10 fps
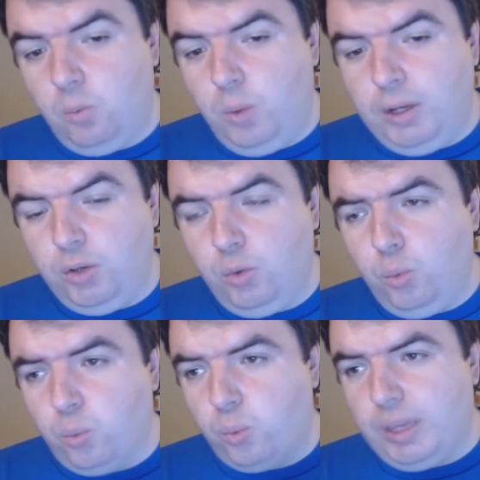when
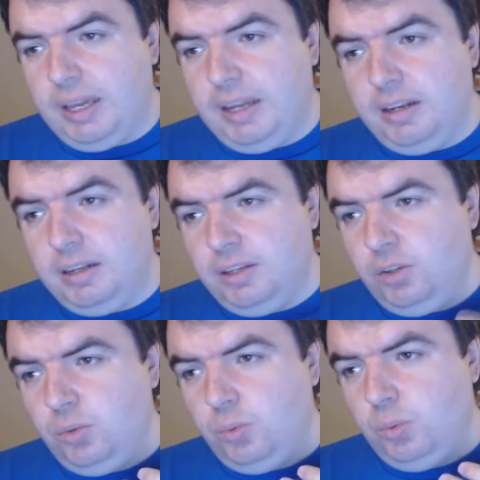you read
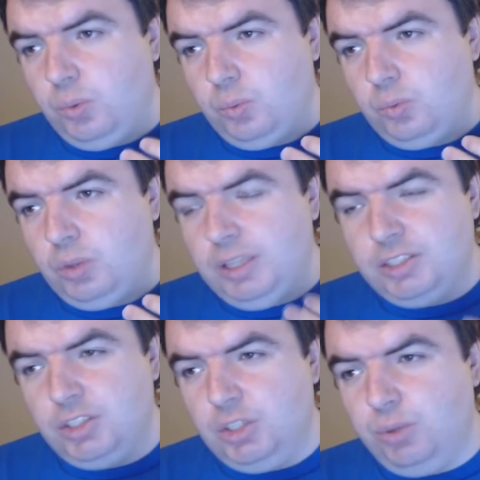and you
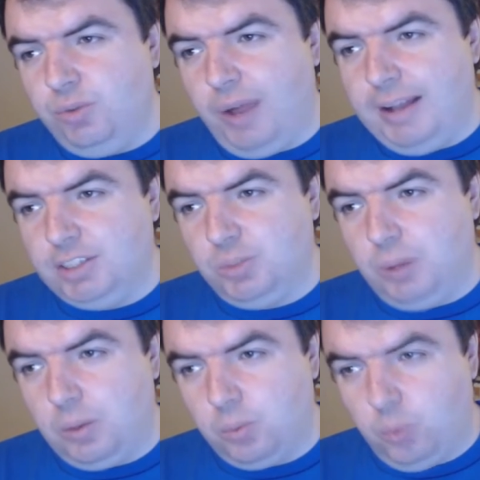listen to advice
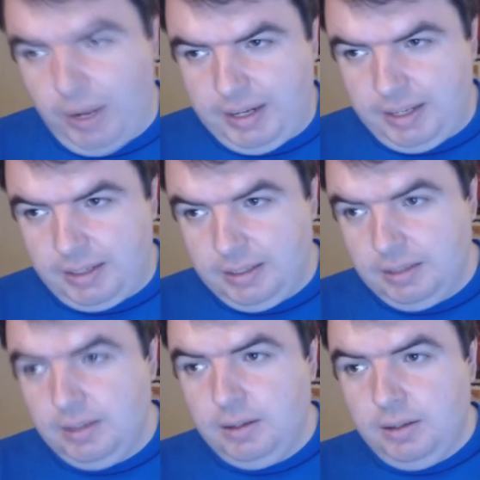about writing,
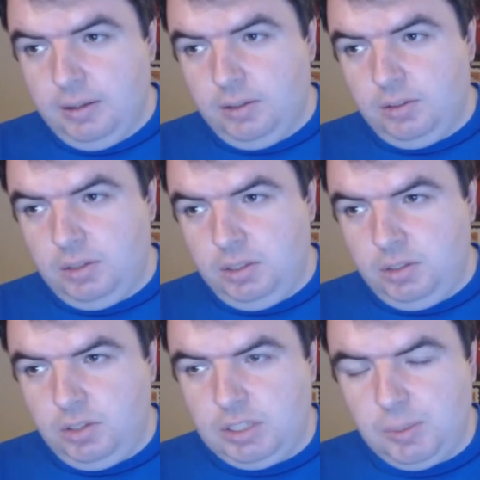
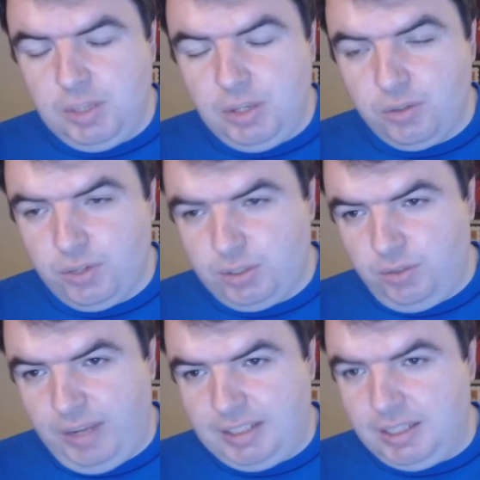some of the
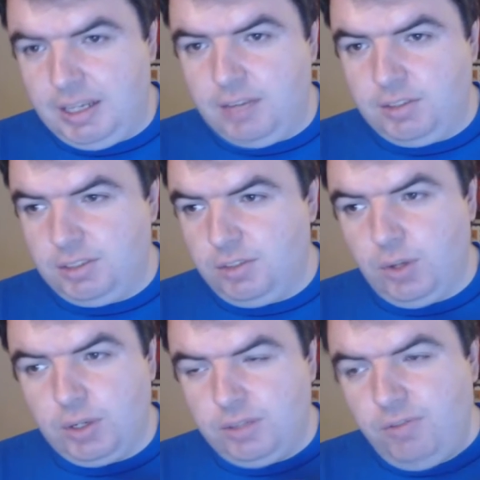universal advice they give. This is
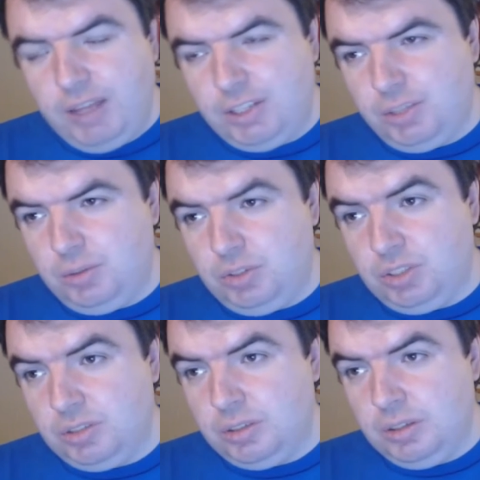go to
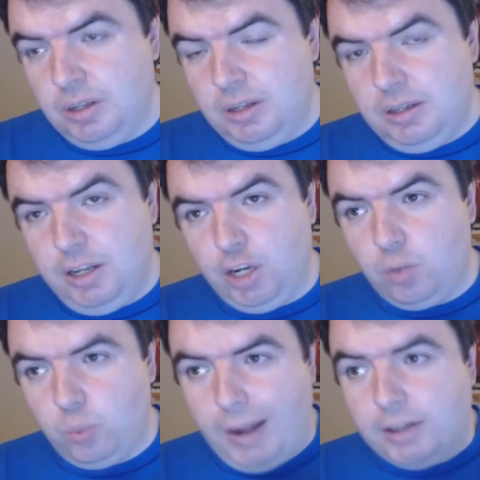conventions and
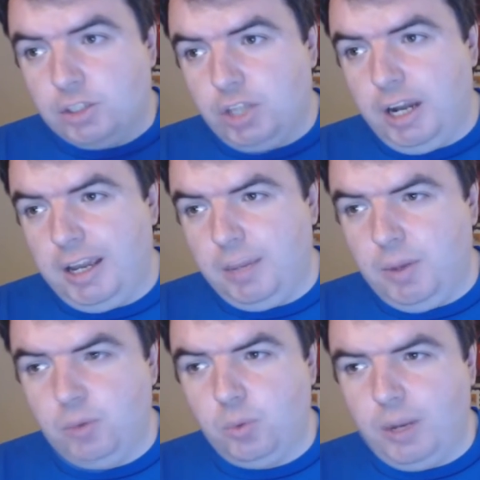hear writers talking
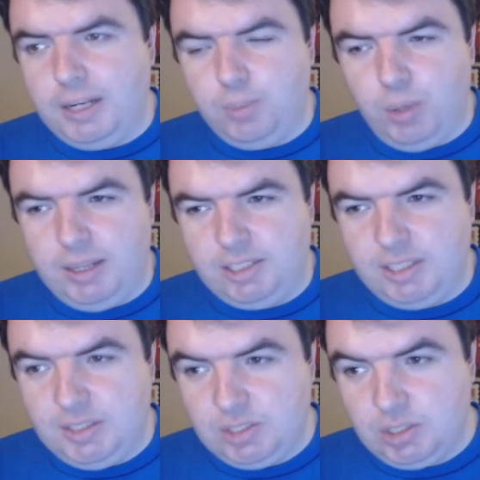about the writing
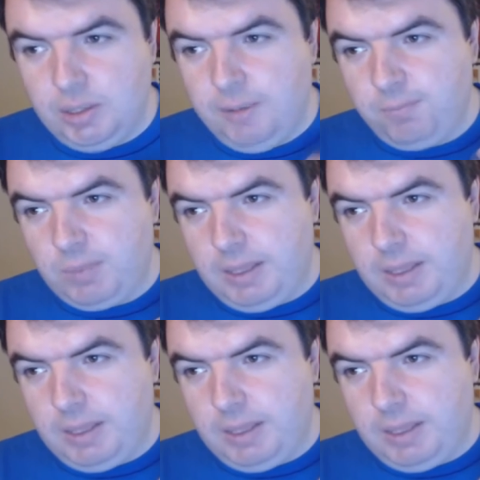process,